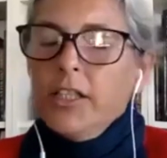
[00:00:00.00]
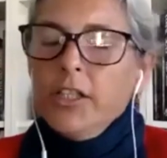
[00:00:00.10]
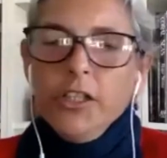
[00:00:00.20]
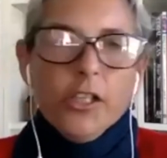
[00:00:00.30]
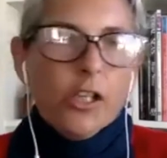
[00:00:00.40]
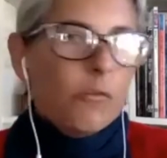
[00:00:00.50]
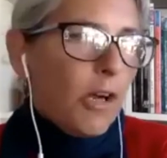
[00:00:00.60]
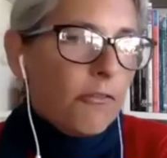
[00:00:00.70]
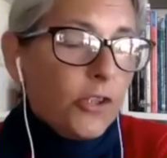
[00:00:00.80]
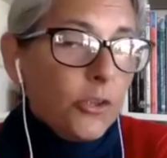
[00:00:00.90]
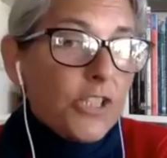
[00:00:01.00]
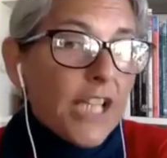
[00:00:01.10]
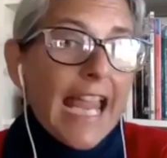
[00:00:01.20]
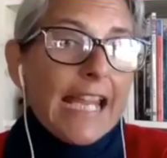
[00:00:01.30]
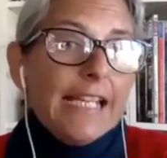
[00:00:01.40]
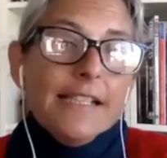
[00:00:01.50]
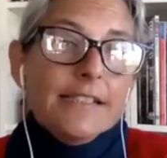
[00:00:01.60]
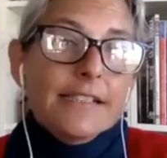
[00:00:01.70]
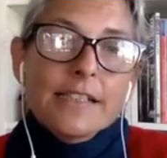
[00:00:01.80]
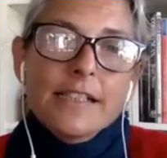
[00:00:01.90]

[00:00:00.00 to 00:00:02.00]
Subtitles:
you know, a few days